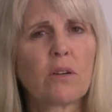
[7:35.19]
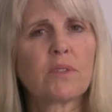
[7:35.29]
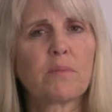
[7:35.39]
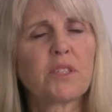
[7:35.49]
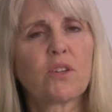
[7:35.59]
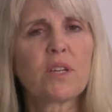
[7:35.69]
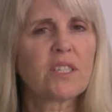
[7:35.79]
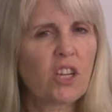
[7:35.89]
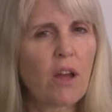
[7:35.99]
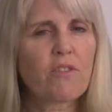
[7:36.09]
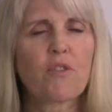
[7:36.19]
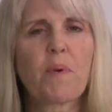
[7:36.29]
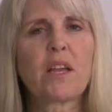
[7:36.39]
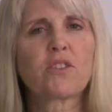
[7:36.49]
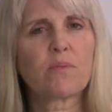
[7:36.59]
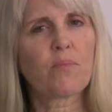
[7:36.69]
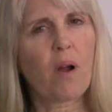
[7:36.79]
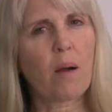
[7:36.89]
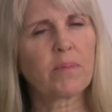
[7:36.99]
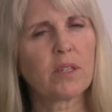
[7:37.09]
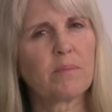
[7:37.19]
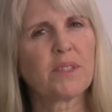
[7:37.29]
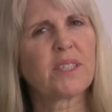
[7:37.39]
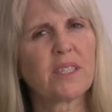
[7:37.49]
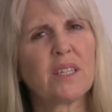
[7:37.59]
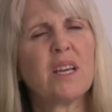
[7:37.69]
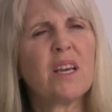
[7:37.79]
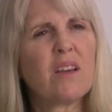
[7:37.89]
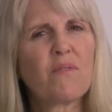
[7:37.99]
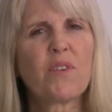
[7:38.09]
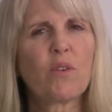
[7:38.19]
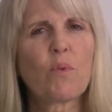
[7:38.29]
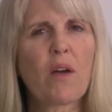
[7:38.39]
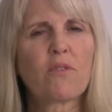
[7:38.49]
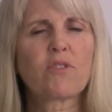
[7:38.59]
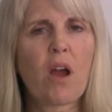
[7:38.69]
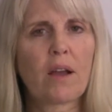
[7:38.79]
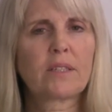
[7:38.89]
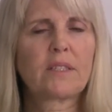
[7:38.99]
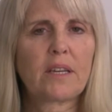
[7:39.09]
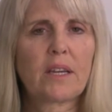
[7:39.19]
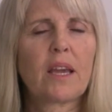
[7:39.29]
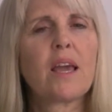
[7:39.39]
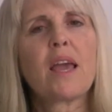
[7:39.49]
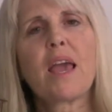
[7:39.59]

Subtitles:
some serious constipation problems and feel rather toxic,